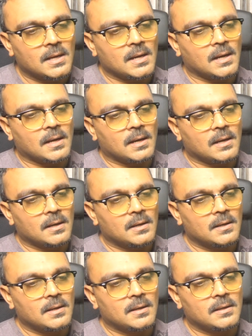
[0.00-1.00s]

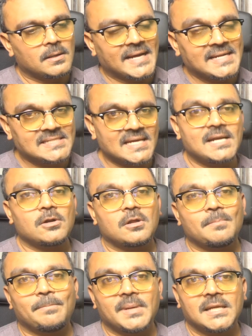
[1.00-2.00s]

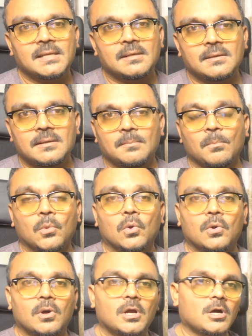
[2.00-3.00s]
on a bit
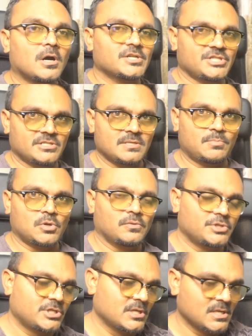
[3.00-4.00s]
more cautious
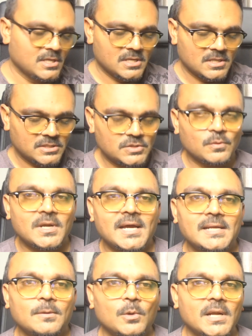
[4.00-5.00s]
approach. So what
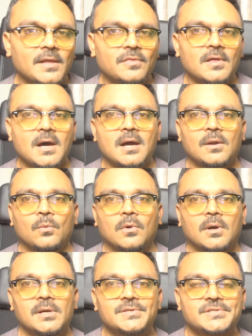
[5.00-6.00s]
I thought
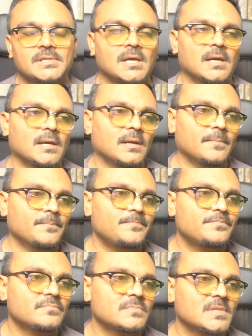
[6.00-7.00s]
was,
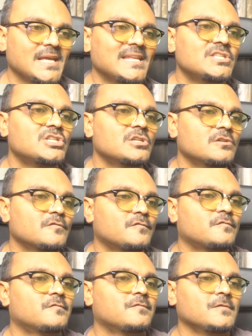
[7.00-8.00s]
instead
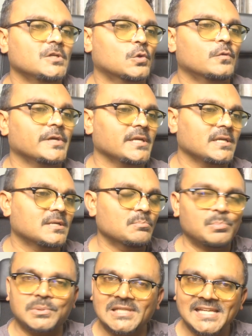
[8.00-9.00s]
of going
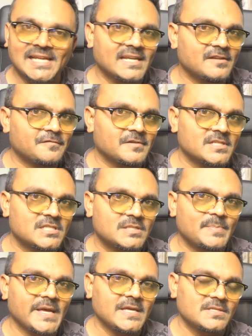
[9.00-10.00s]
completely different
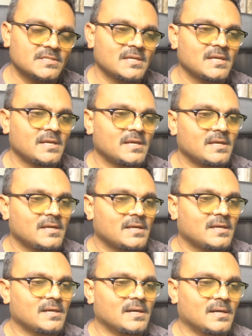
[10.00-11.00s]
space,
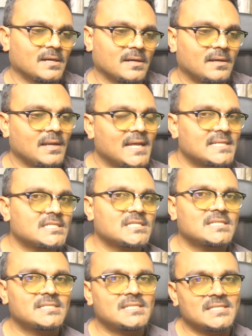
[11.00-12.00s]
let's
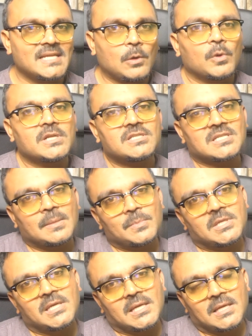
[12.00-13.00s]
stick with
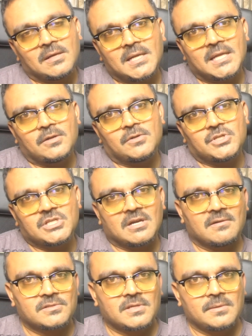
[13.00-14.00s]
something related to
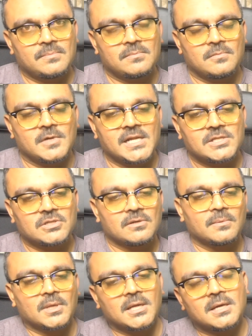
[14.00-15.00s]
JavaScript, right?
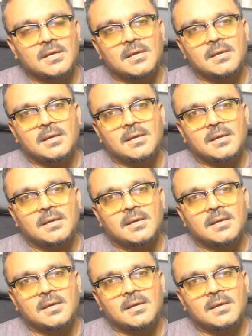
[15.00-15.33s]
So I'm gonna